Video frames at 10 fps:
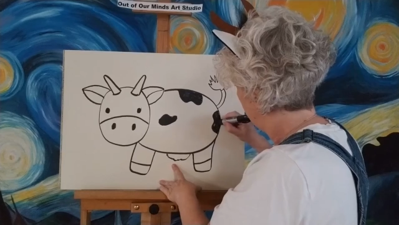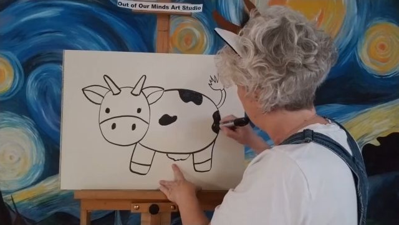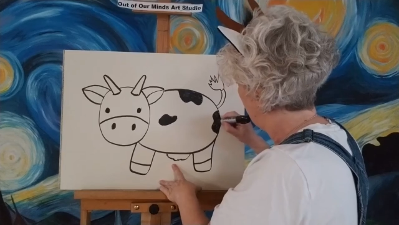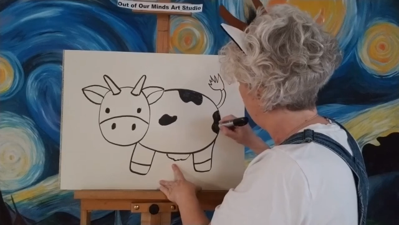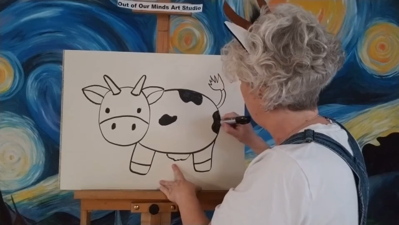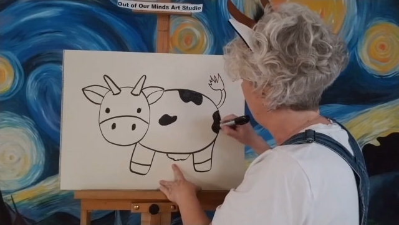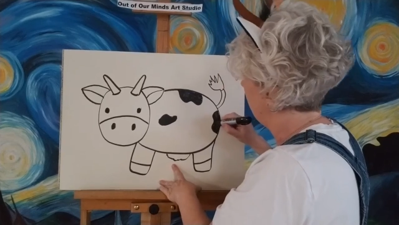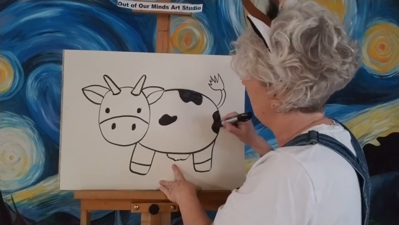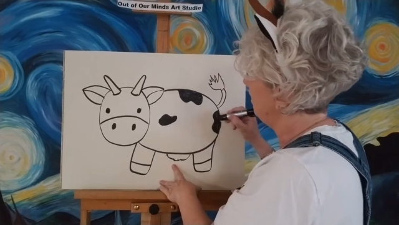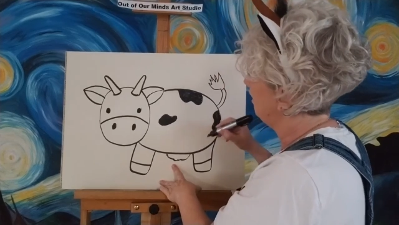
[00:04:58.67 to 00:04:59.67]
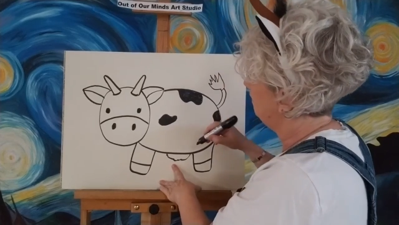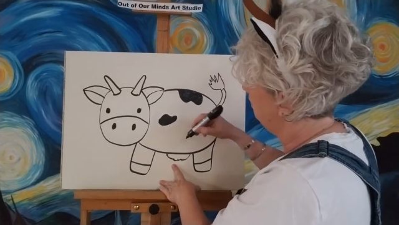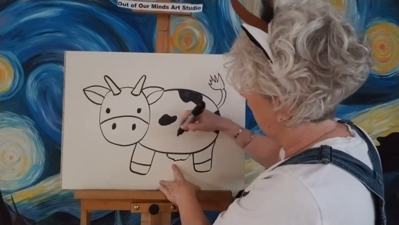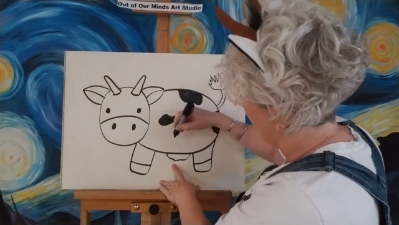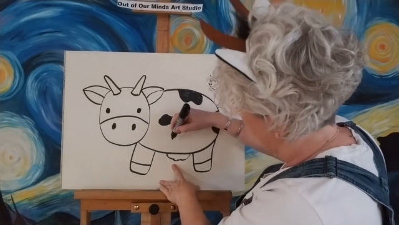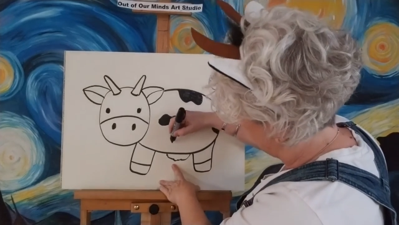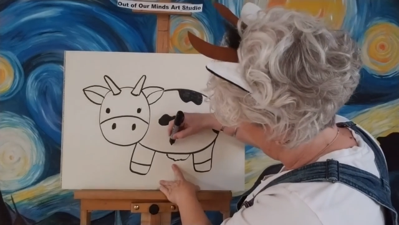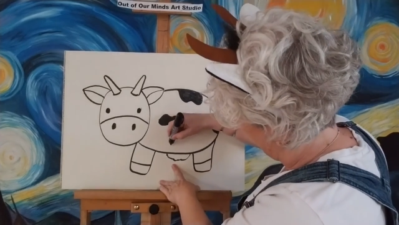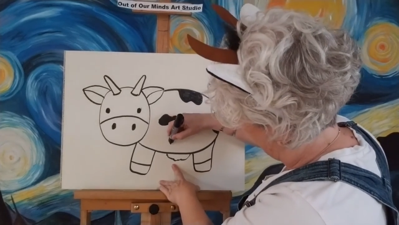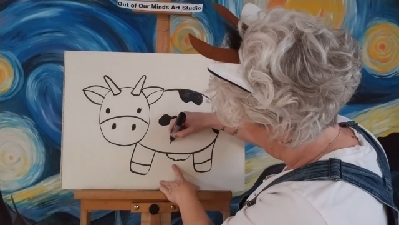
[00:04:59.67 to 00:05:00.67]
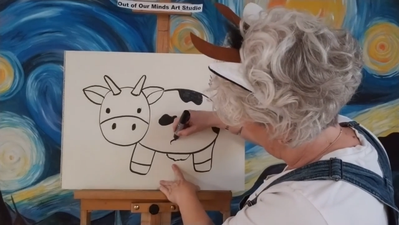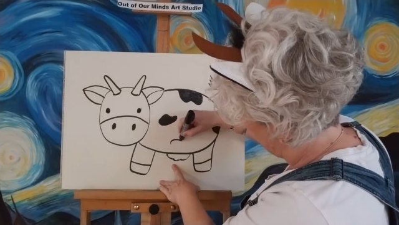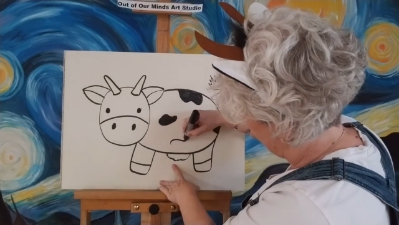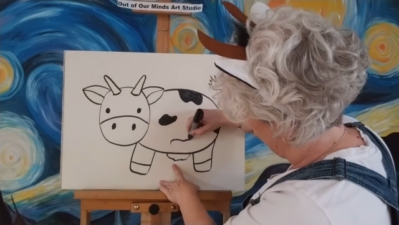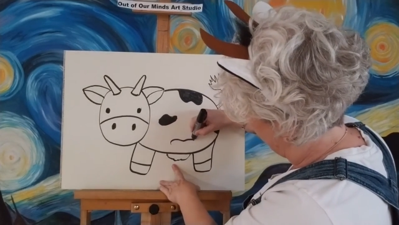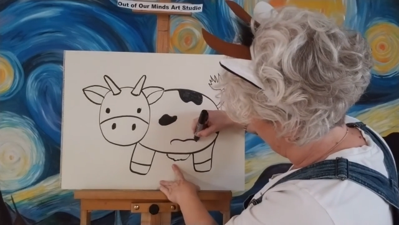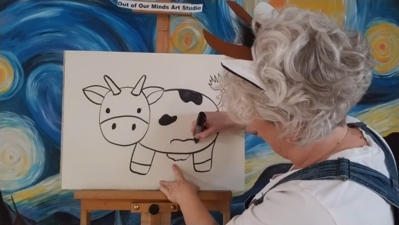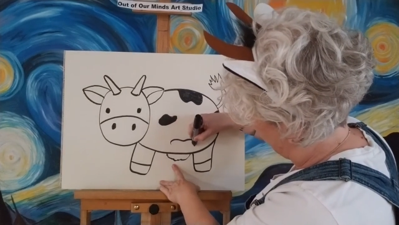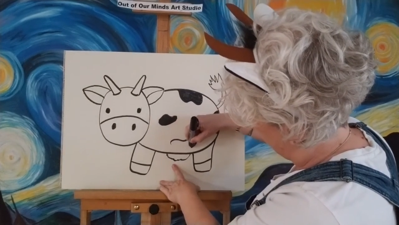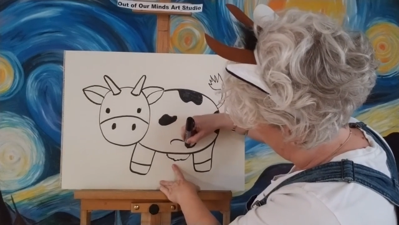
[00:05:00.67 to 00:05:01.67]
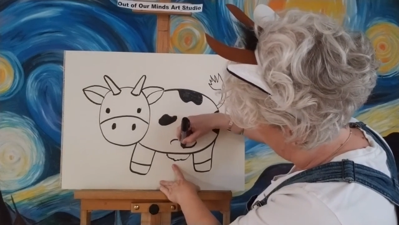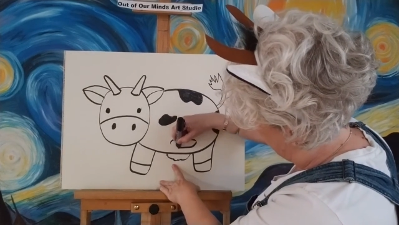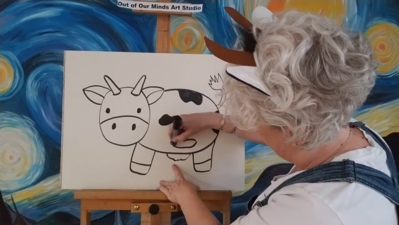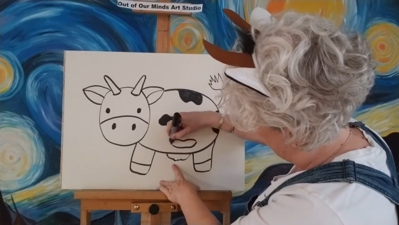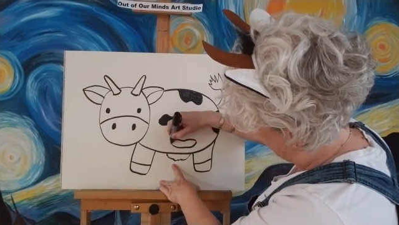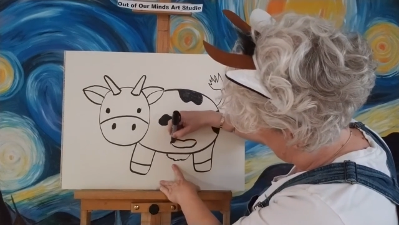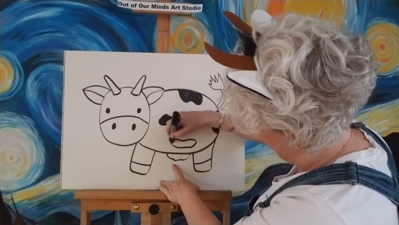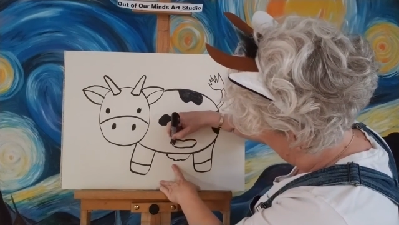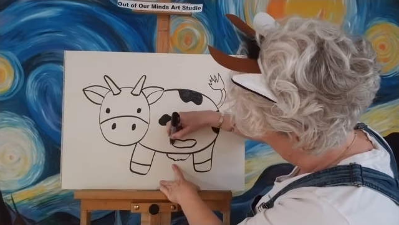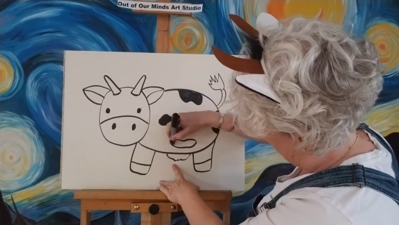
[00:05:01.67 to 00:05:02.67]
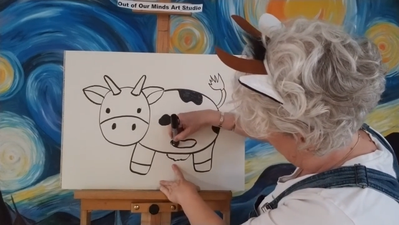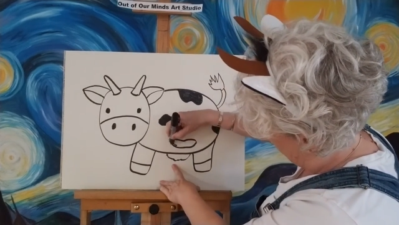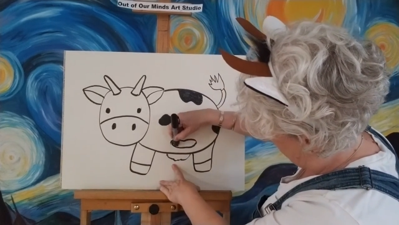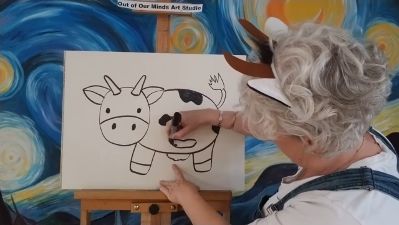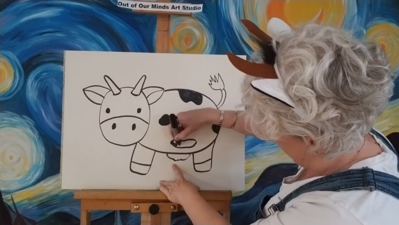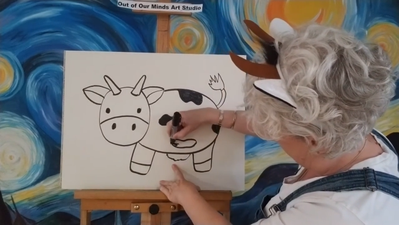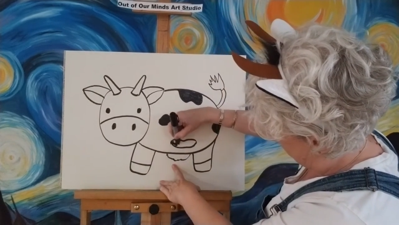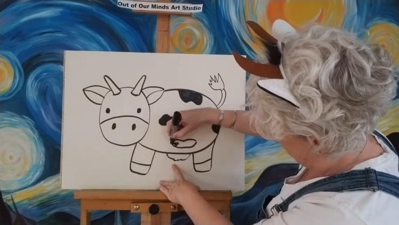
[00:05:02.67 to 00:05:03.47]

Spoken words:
(no speaker visible)